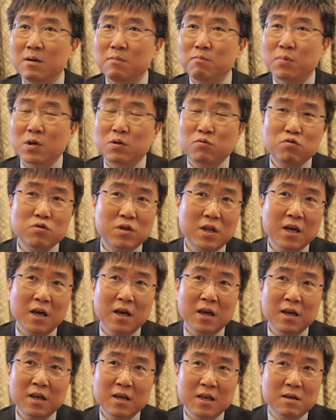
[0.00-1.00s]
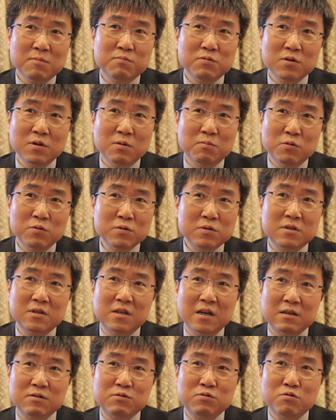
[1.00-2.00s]
But today, even the most
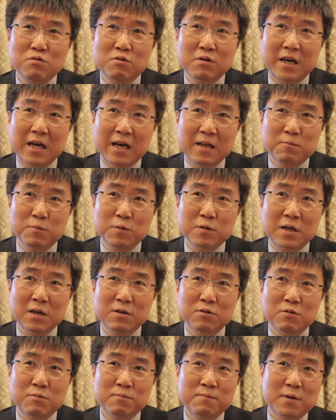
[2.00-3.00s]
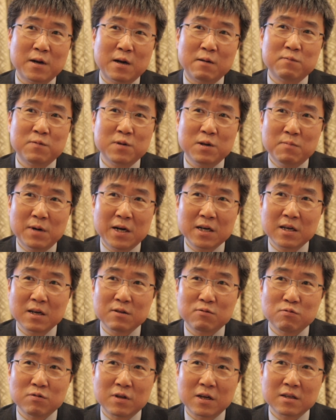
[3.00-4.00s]
strong advocate of free
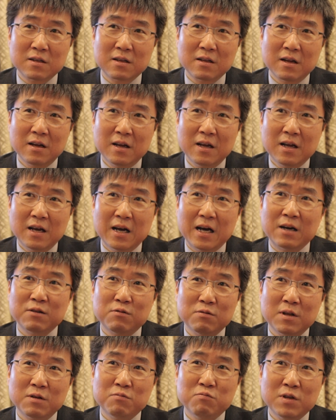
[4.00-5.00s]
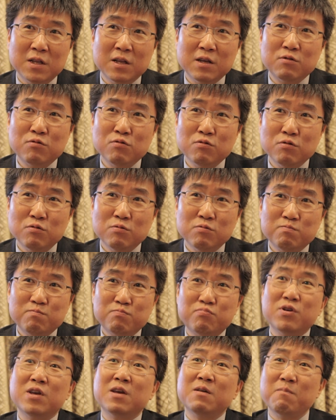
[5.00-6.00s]
market do not argue that we need to
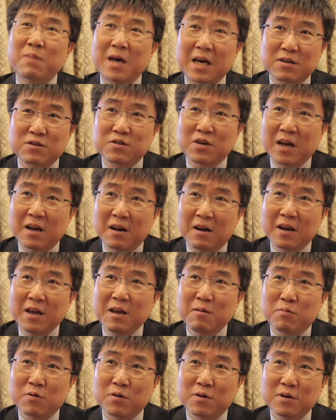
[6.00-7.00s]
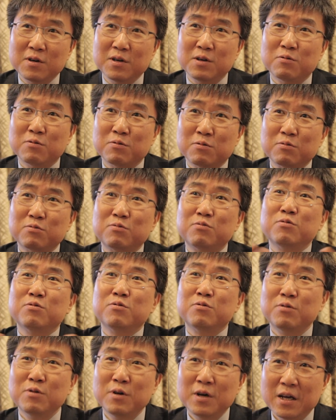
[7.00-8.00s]
bring back child labor in order
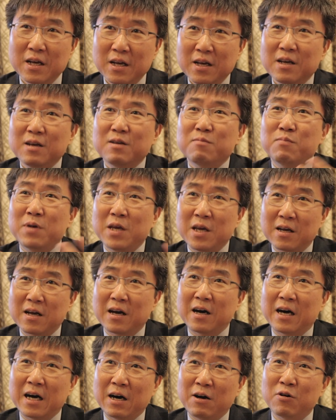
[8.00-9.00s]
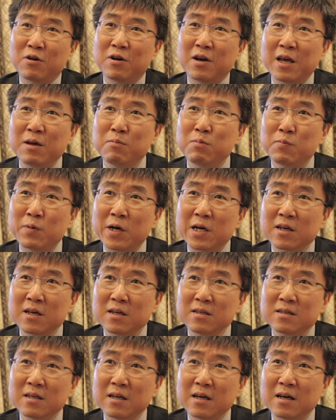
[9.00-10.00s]
to make our labor
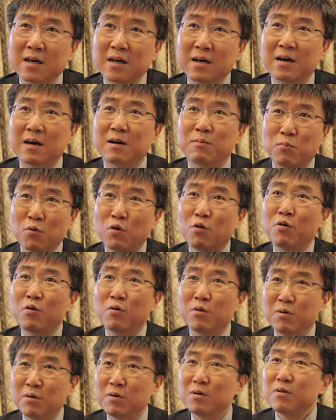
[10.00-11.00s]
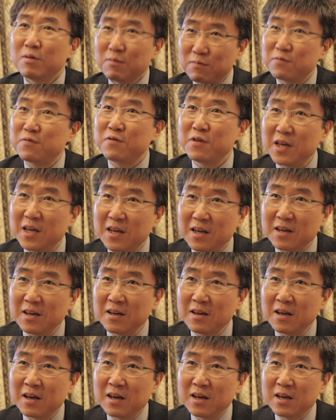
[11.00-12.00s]
markets more free,